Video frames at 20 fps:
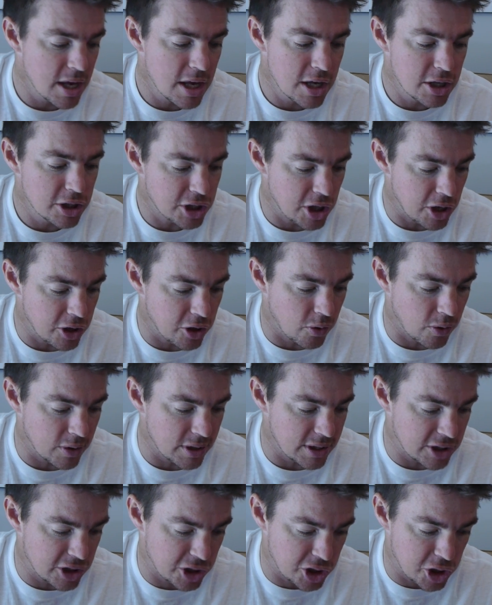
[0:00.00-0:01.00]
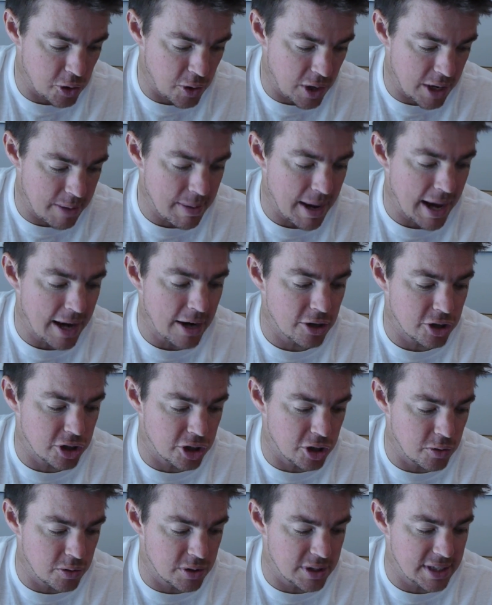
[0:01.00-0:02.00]
So you're going two E minors,
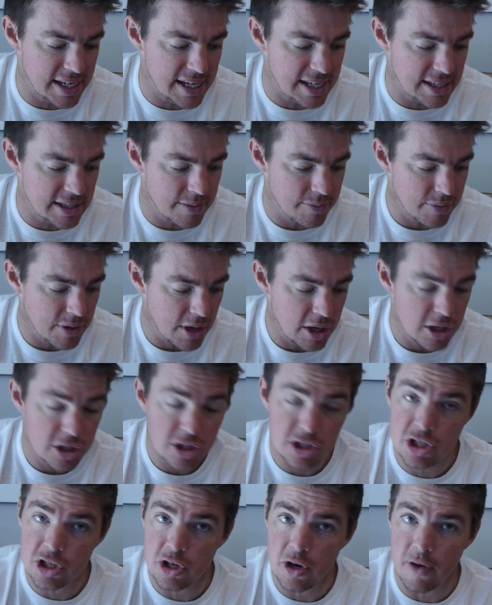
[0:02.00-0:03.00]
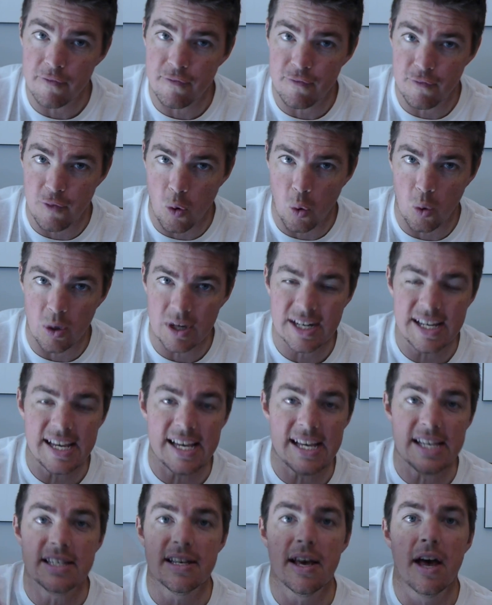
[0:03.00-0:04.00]
two Cs, two four
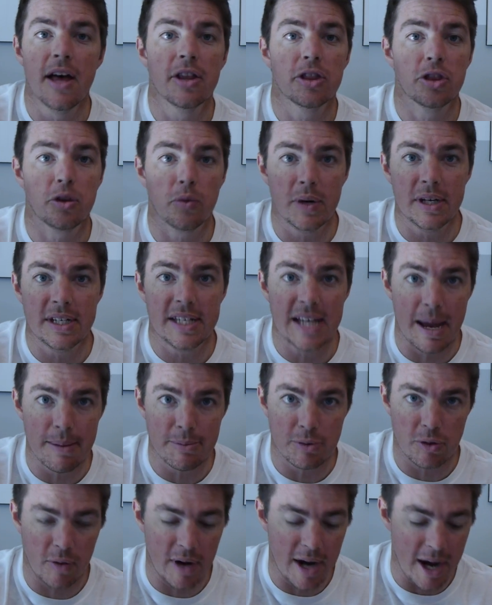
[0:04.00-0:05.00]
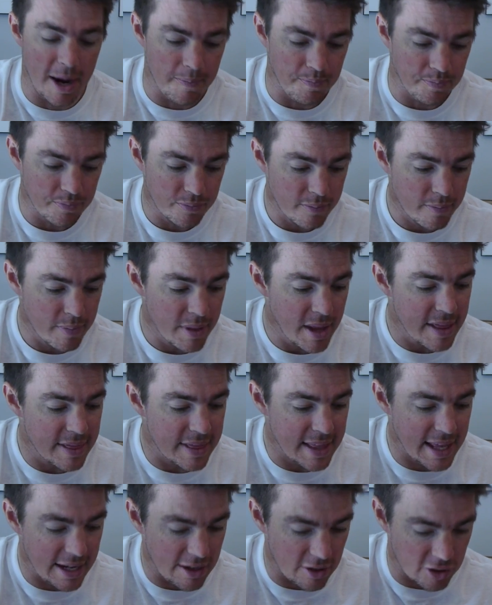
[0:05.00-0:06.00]
Ds, three times around.
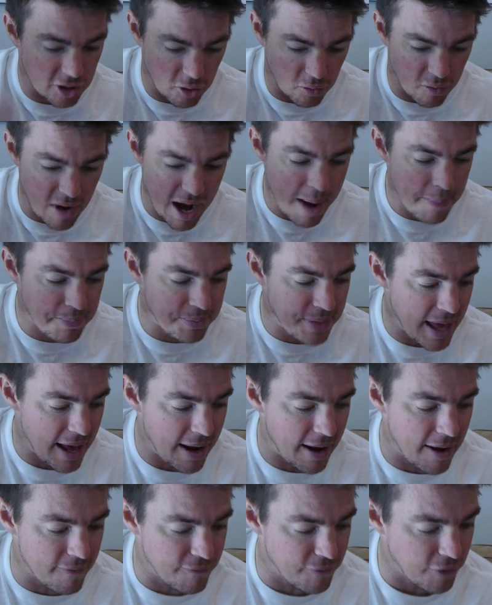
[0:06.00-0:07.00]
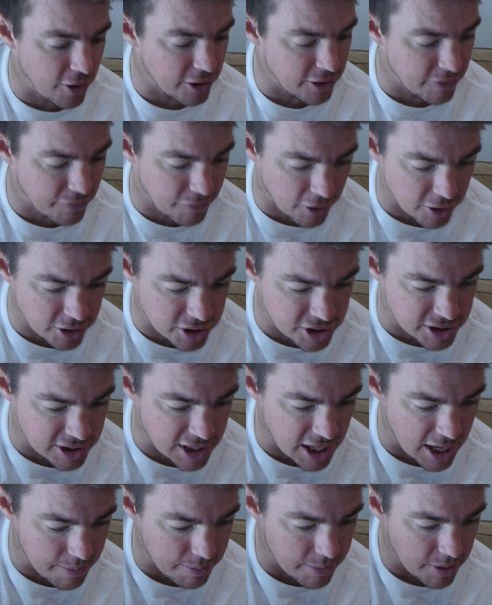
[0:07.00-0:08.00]
Then to wrap that uh, the verses
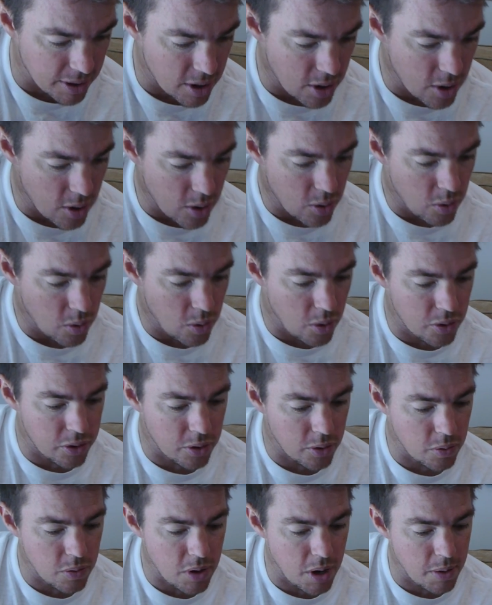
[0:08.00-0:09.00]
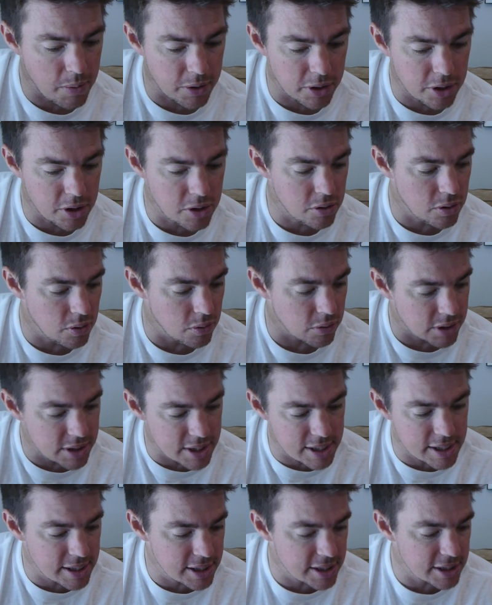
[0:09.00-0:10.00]
up, well the one where you don't
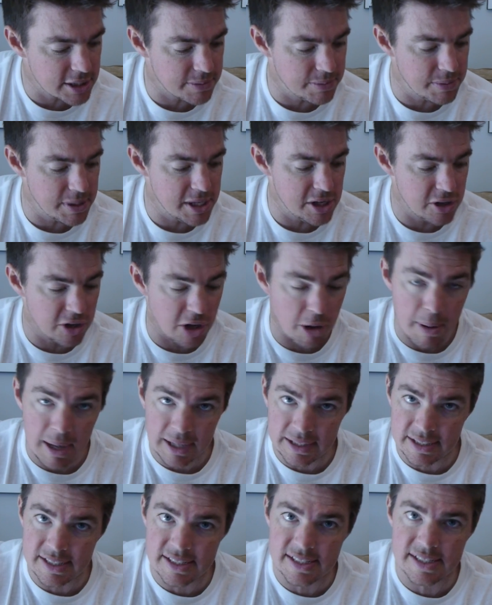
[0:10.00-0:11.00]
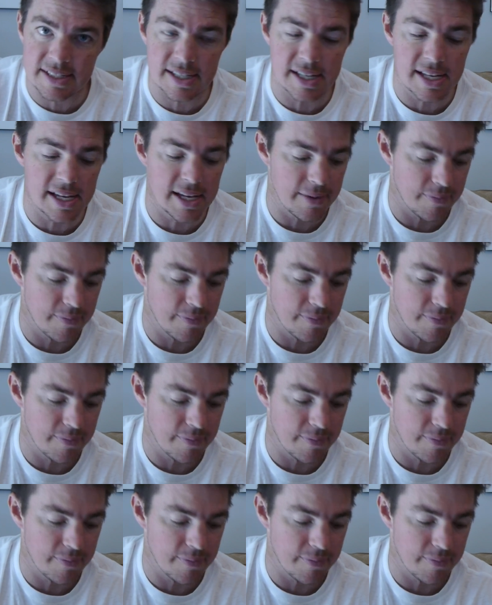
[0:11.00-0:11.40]
kiss me, you go back to C.